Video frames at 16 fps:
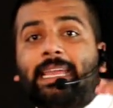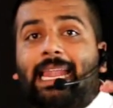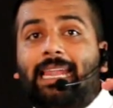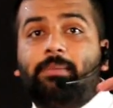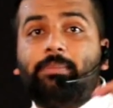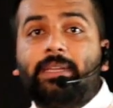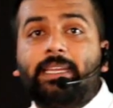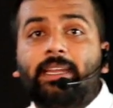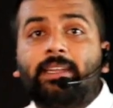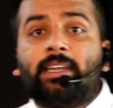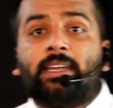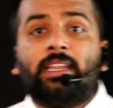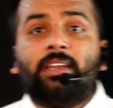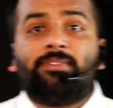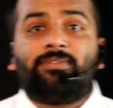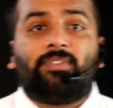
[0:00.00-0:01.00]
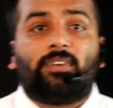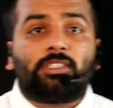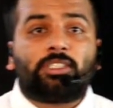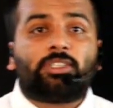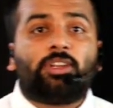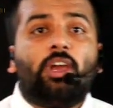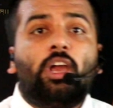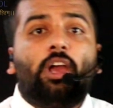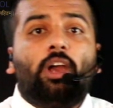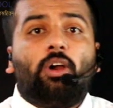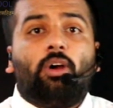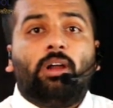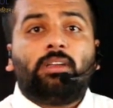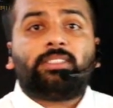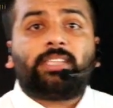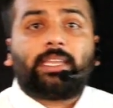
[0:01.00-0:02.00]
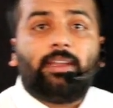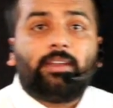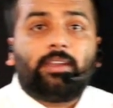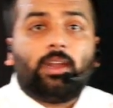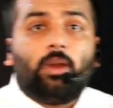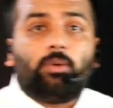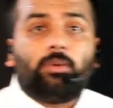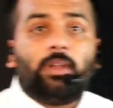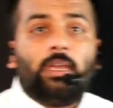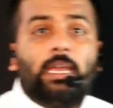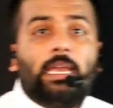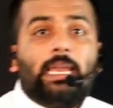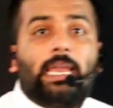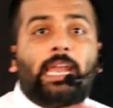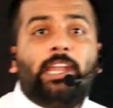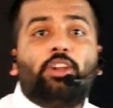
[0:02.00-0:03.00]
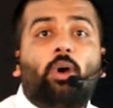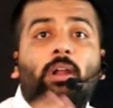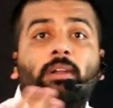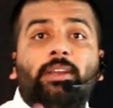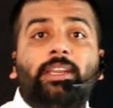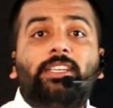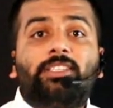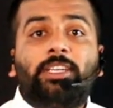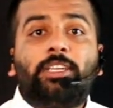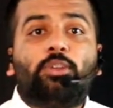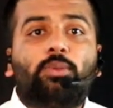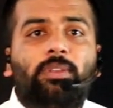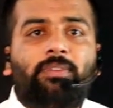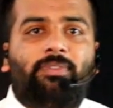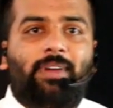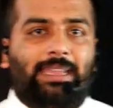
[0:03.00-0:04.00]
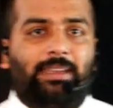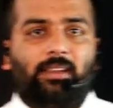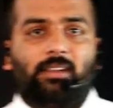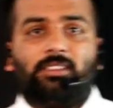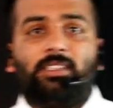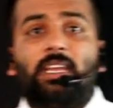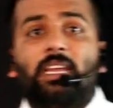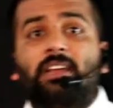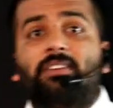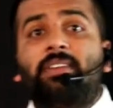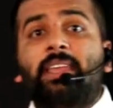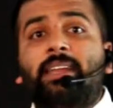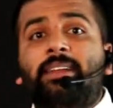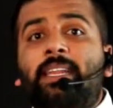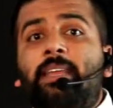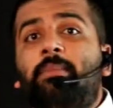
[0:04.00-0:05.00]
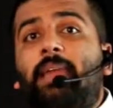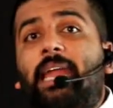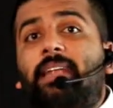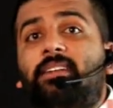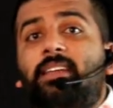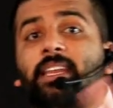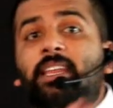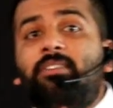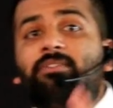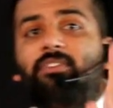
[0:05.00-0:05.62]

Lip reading: eliminated in first or second round and not reaching to the finals. Weak team entering